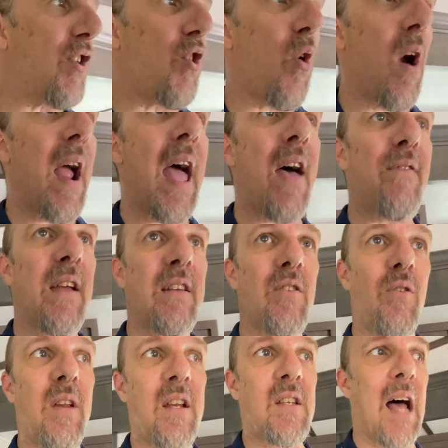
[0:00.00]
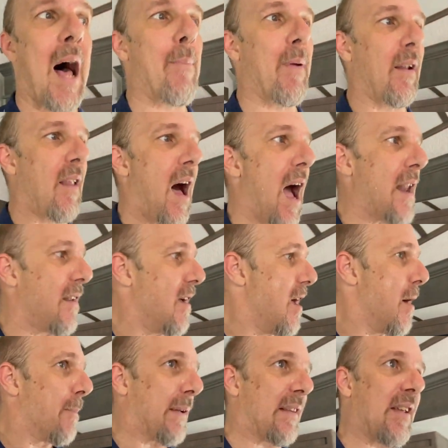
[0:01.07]
your heavy duty top of the line,
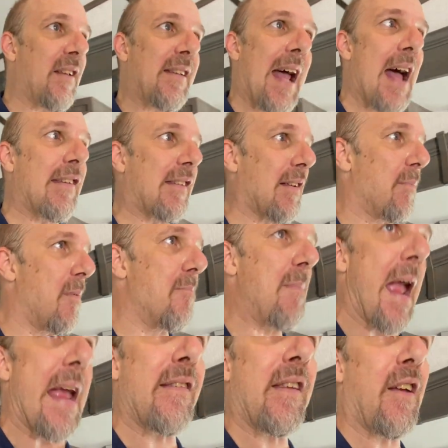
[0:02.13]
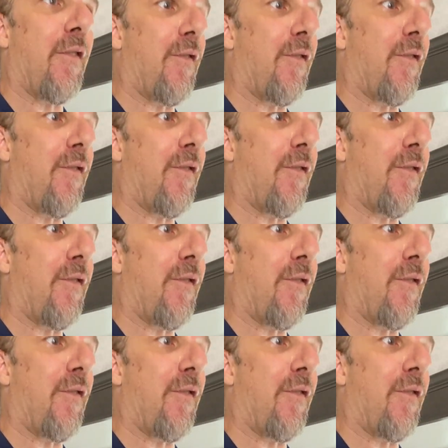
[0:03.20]
but this has some amazing